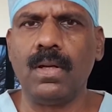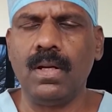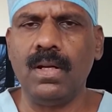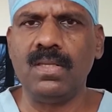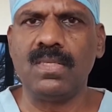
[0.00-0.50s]

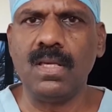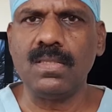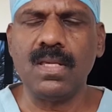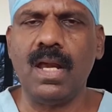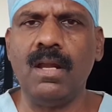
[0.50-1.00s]

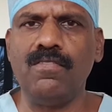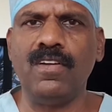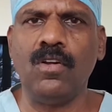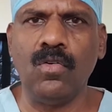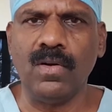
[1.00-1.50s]
disease and
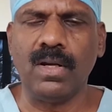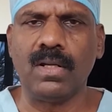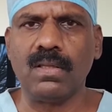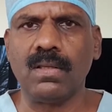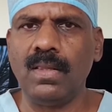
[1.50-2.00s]
win over
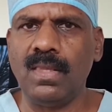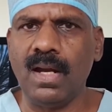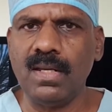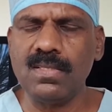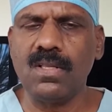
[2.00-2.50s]
it.
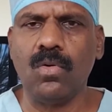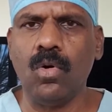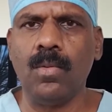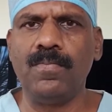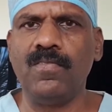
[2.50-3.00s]
That is the
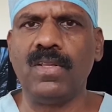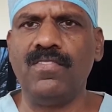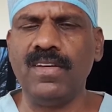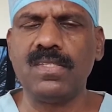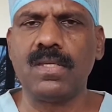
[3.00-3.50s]
hope with
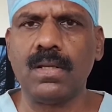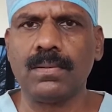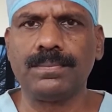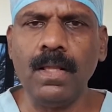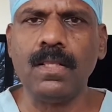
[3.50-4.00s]
which
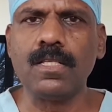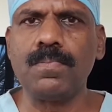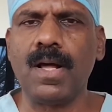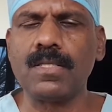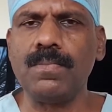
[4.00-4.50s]
this
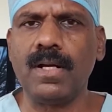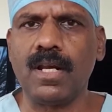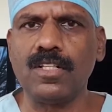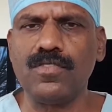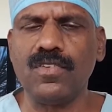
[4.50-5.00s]
plasma
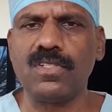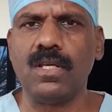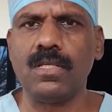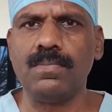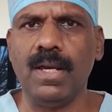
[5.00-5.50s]

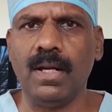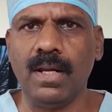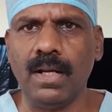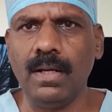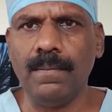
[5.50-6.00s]
transfusion is being
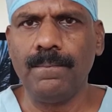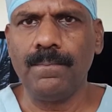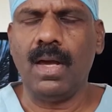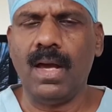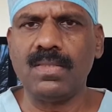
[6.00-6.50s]
done.
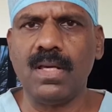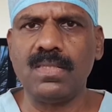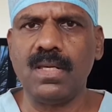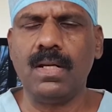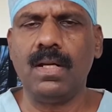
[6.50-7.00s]
As I
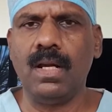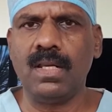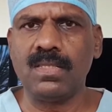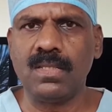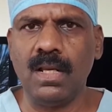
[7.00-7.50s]
said, it
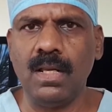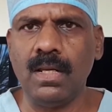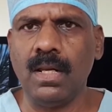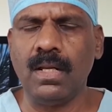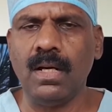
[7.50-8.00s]
is still
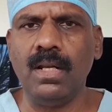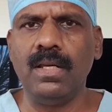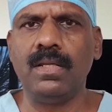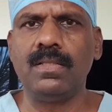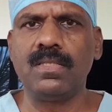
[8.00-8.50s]
in an
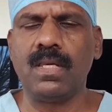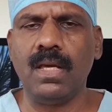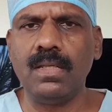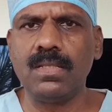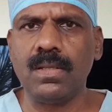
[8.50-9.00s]
early
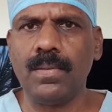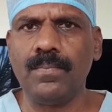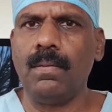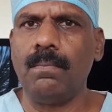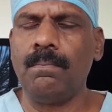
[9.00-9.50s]
stage,
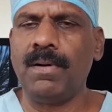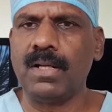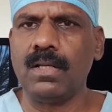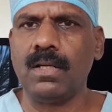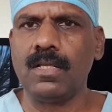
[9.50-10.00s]

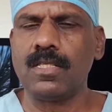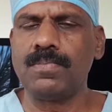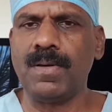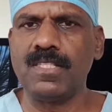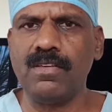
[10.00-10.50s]
but
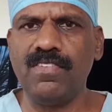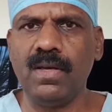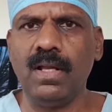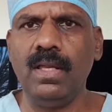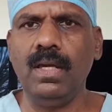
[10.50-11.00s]

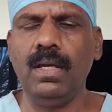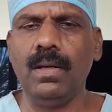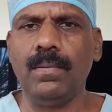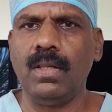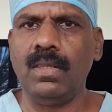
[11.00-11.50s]

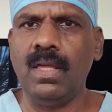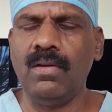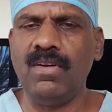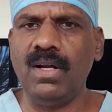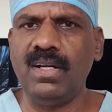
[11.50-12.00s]
specifically they
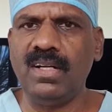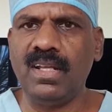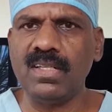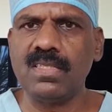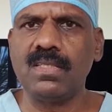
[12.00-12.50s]
will
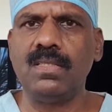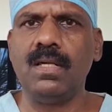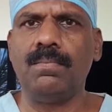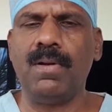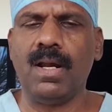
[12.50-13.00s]
test
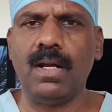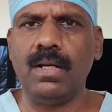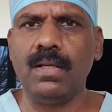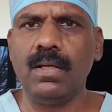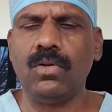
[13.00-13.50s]
the
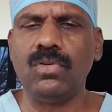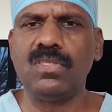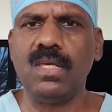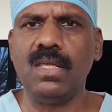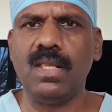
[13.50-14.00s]
blood to
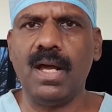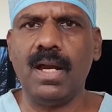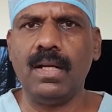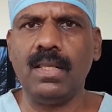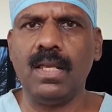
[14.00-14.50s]
see
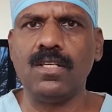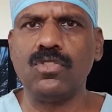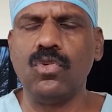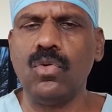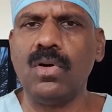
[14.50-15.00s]
that there is
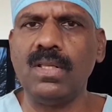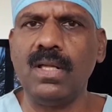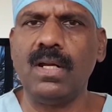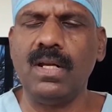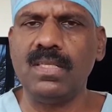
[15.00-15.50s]
no
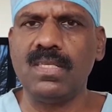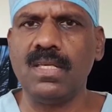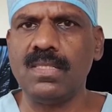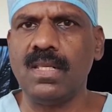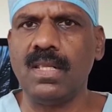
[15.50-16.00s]
other
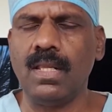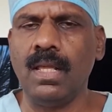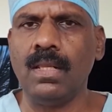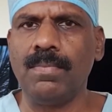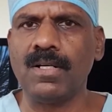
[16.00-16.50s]
disease
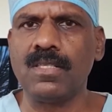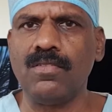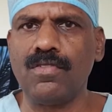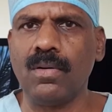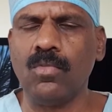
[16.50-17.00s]
in the
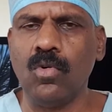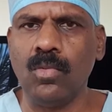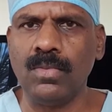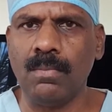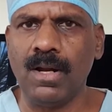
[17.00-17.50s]
person from
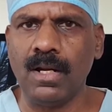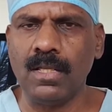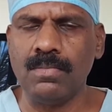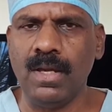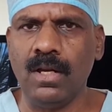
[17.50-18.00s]
whom the blood
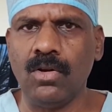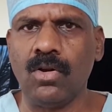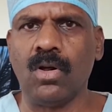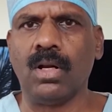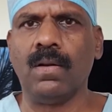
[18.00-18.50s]
is being
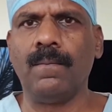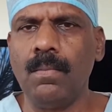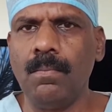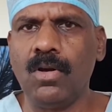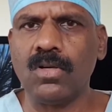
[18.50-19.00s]
drawn.
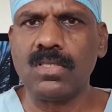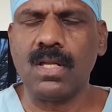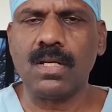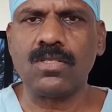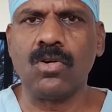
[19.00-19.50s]
Because
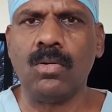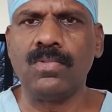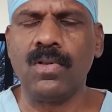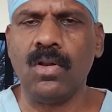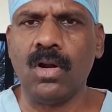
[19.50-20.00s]
there are
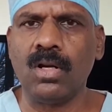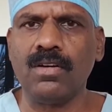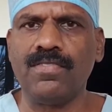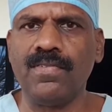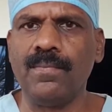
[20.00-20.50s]
lot
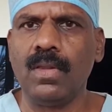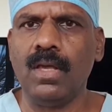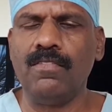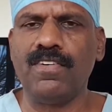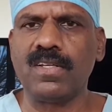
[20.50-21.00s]
of
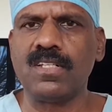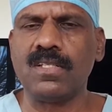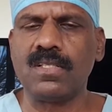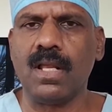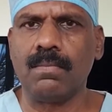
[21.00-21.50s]
infections like